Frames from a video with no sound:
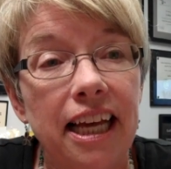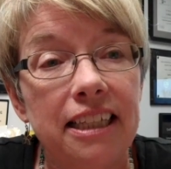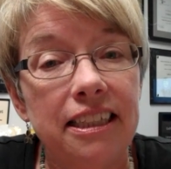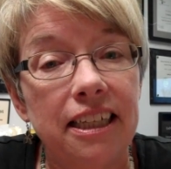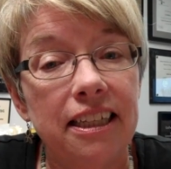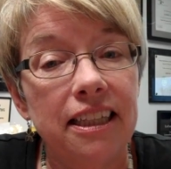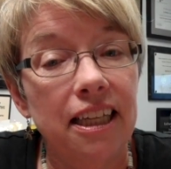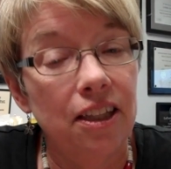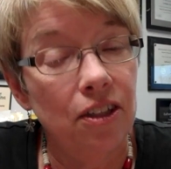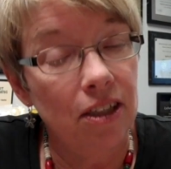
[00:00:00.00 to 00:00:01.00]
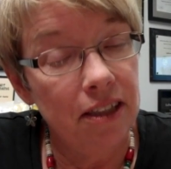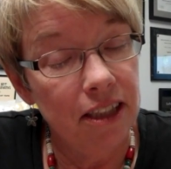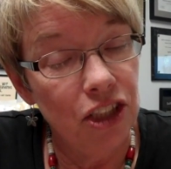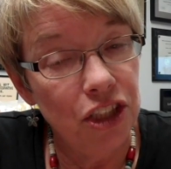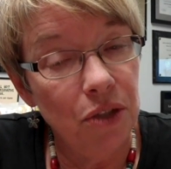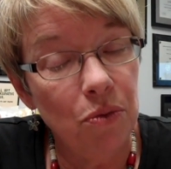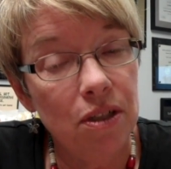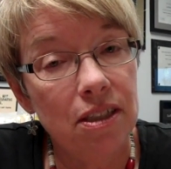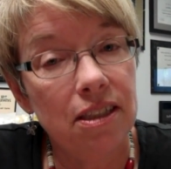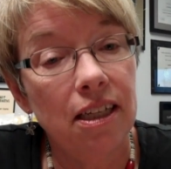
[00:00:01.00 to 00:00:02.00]
that they thought that she
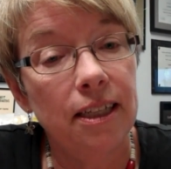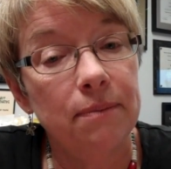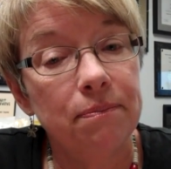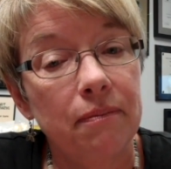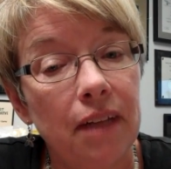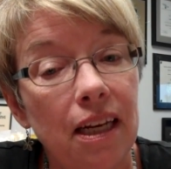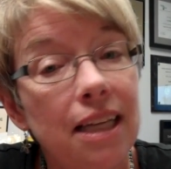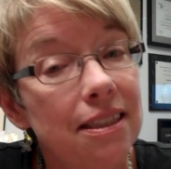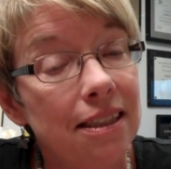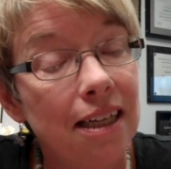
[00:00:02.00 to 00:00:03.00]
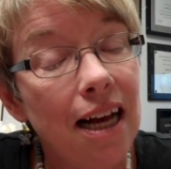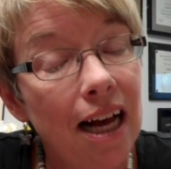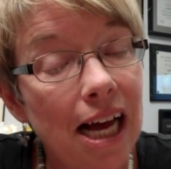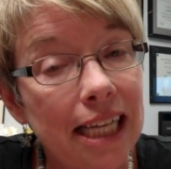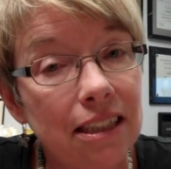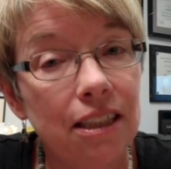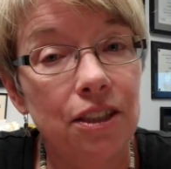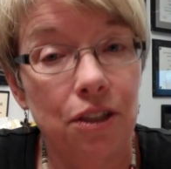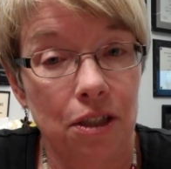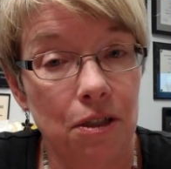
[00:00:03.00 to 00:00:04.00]
was less than kind
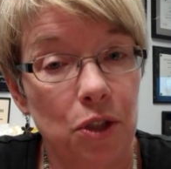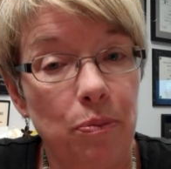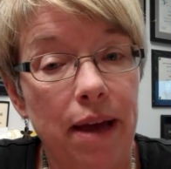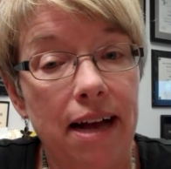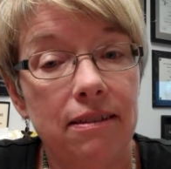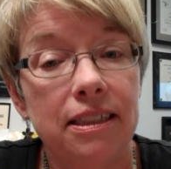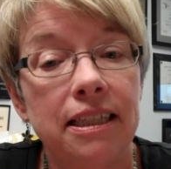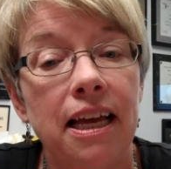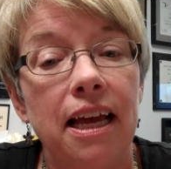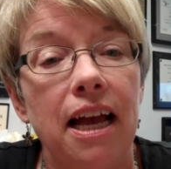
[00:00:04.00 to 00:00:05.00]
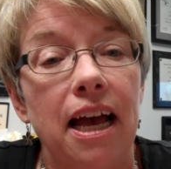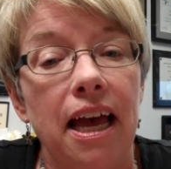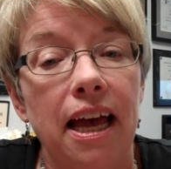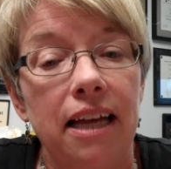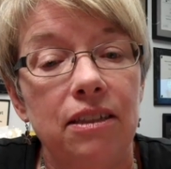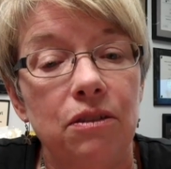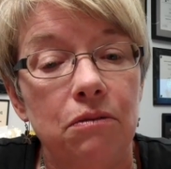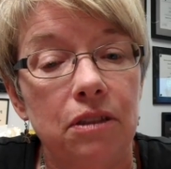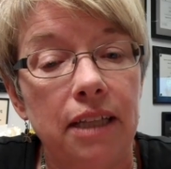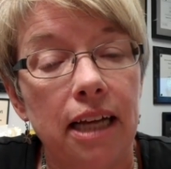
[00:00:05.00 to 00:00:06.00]
to her spouse and
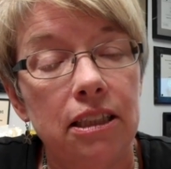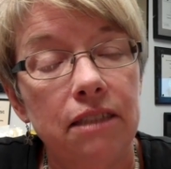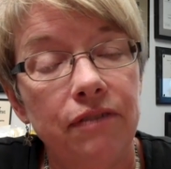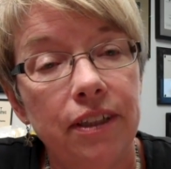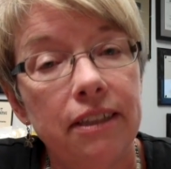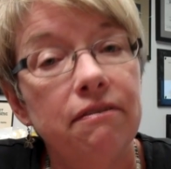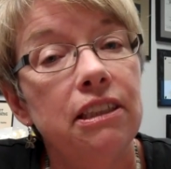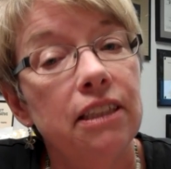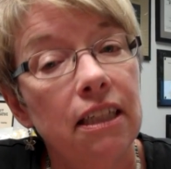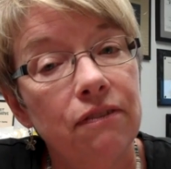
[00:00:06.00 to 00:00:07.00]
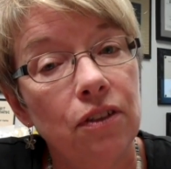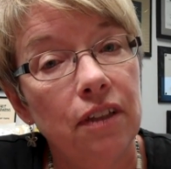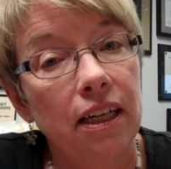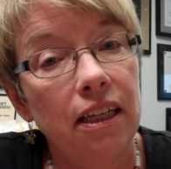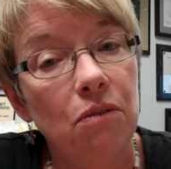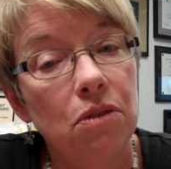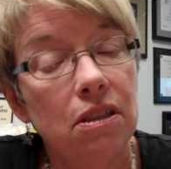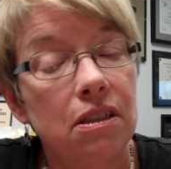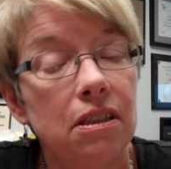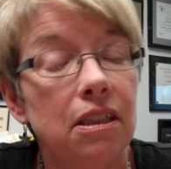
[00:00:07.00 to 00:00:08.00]
was actually very resentful that he
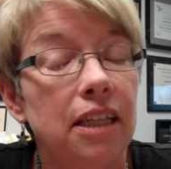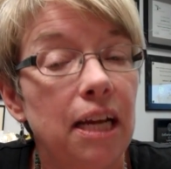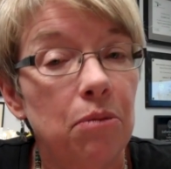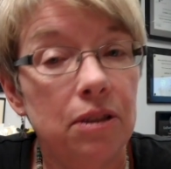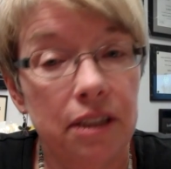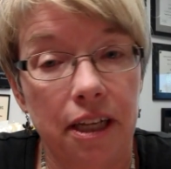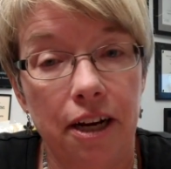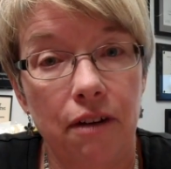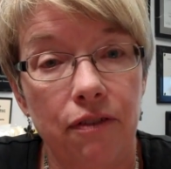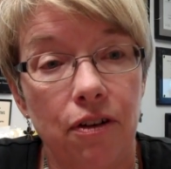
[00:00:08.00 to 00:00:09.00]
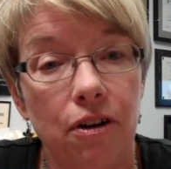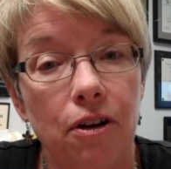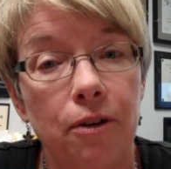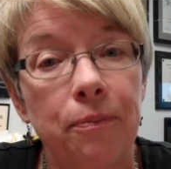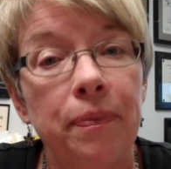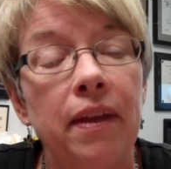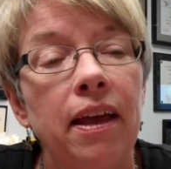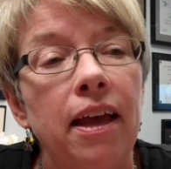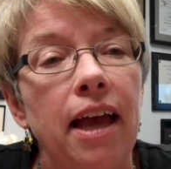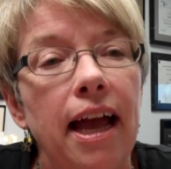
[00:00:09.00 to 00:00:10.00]
was unable to care for her.
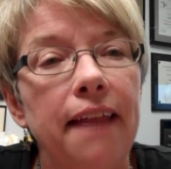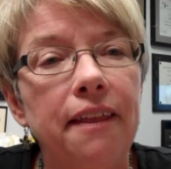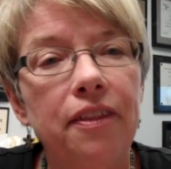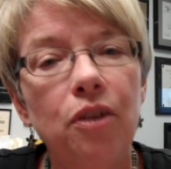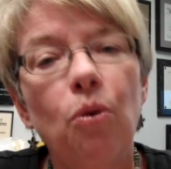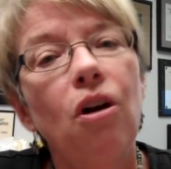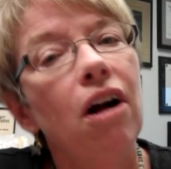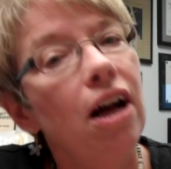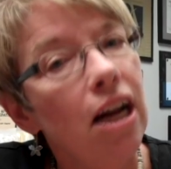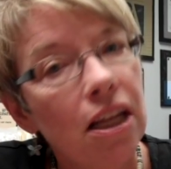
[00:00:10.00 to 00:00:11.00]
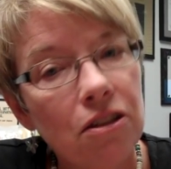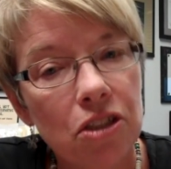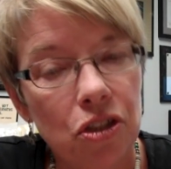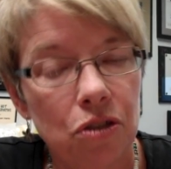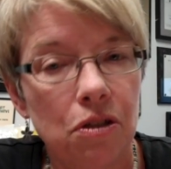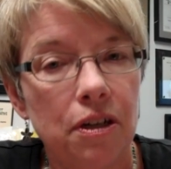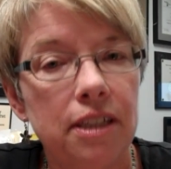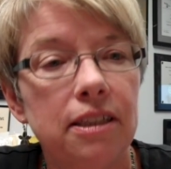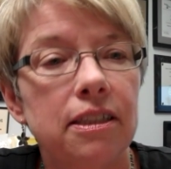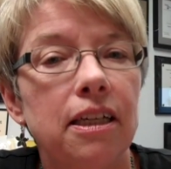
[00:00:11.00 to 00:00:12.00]
And then there were other
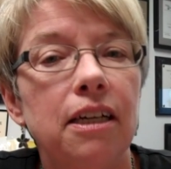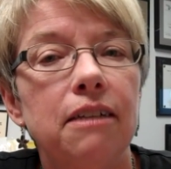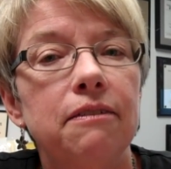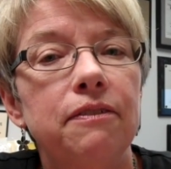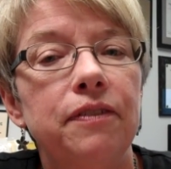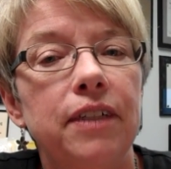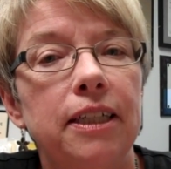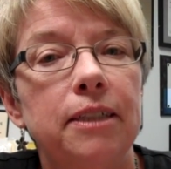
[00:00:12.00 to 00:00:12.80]
stories of